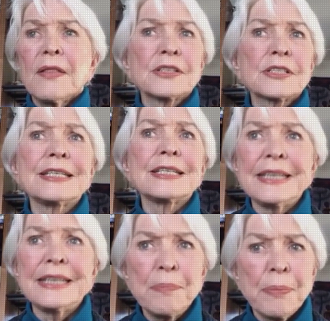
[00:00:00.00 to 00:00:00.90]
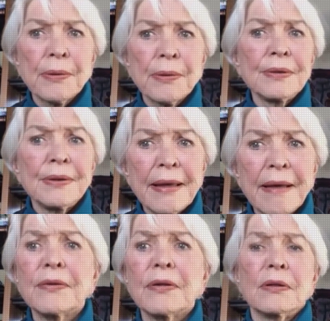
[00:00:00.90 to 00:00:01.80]
There's a deeper
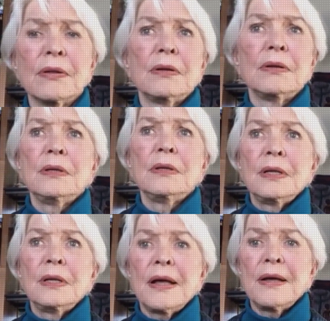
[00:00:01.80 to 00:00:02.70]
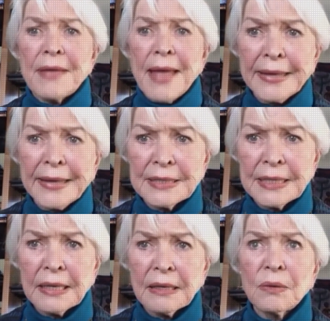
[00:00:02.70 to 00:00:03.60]
level of
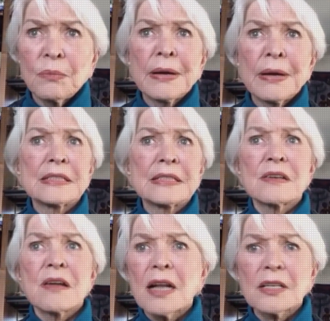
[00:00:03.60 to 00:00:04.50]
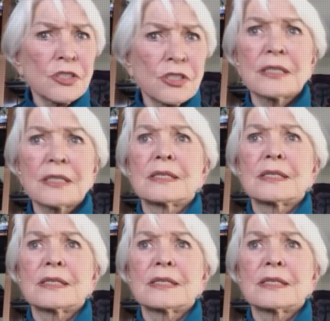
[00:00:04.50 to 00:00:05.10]
acting where it's not just